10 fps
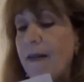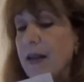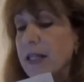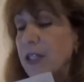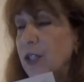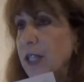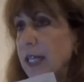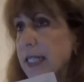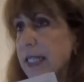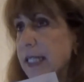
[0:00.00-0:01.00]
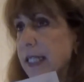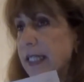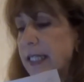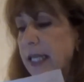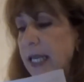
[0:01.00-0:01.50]
In
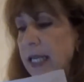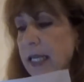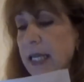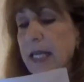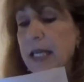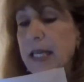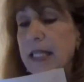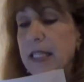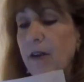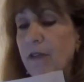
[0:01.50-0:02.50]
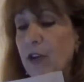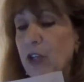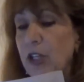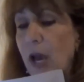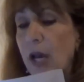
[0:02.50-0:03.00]
2016, he suffered
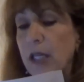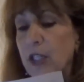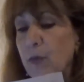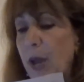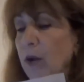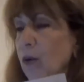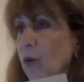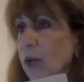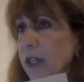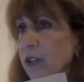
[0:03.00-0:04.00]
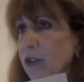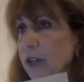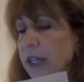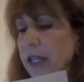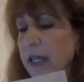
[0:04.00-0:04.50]
a spinal cord
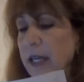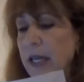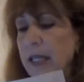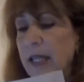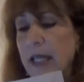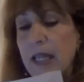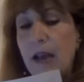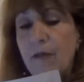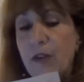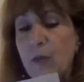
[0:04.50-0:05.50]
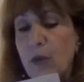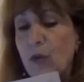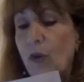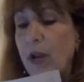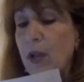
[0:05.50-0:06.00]
injury that left him with
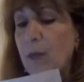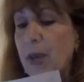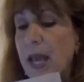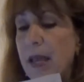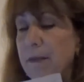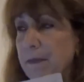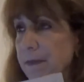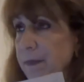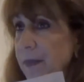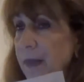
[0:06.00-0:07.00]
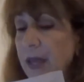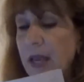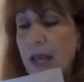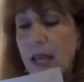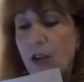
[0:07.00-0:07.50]
chronic pain.
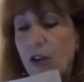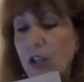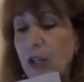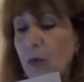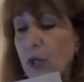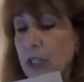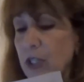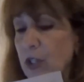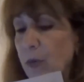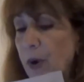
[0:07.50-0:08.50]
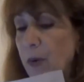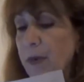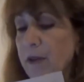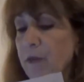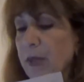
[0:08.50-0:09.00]
He currently works in the
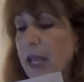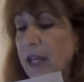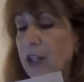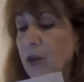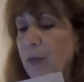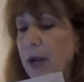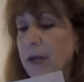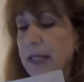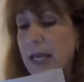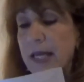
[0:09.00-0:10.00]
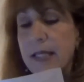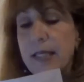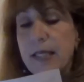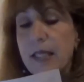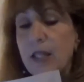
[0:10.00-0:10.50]
Department of Molecular
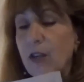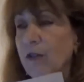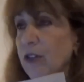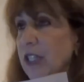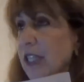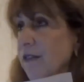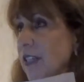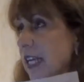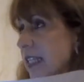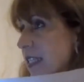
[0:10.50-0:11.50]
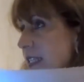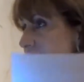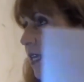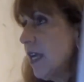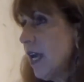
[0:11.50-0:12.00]
Biosciences at the University of Texas
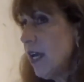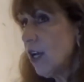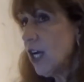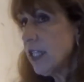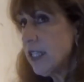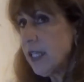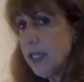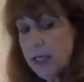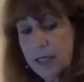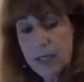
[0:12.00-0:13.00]
at Austin.